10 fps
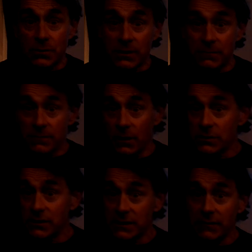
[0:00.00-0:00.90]
during low
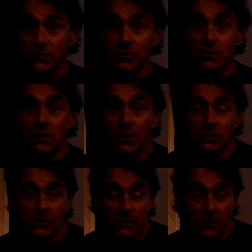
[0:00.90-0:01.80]
sea levels, you could
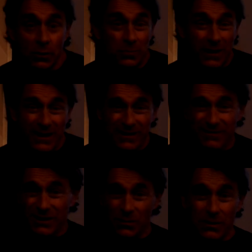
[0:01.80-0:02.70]
also float by,
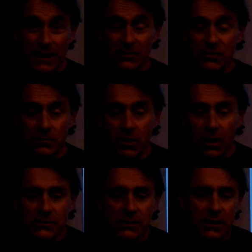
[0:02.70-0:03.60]
lash some
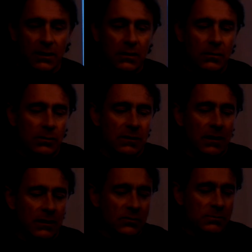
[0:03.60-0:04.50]
logs together. We'll
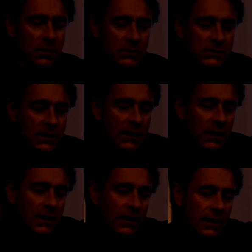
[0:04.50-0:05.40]
call those boats.
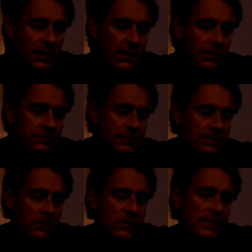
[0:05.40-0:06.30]

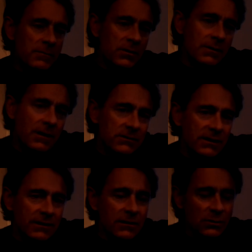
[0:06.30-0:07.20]
Remember,
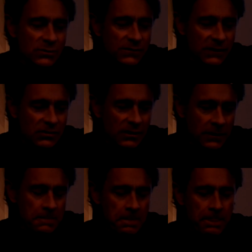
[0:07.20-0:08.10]
hunting includes
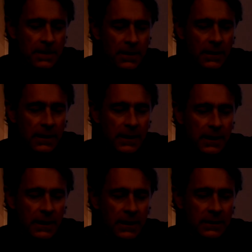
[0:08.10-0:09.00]
fishing,
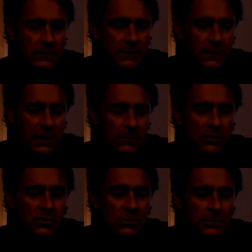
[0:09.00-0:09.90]
and the
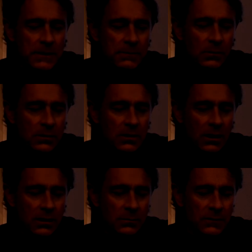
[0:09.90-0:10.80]
Aboriginal people, we'll
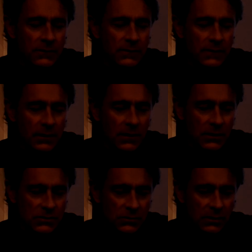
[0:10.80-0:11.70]
call them of
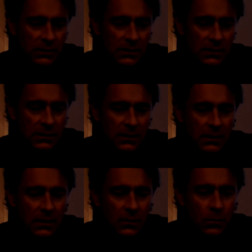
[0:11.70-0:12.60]
Australia,
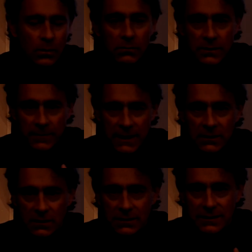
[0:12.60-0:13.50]
will remain
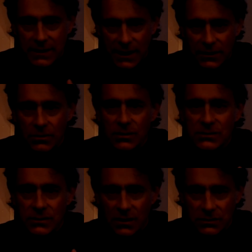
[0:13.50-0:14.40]
gatherers
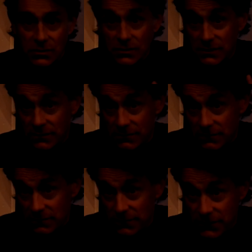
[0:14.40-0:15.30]
and hunters and
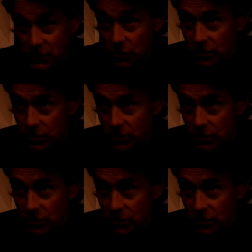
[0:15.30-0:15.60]
fisher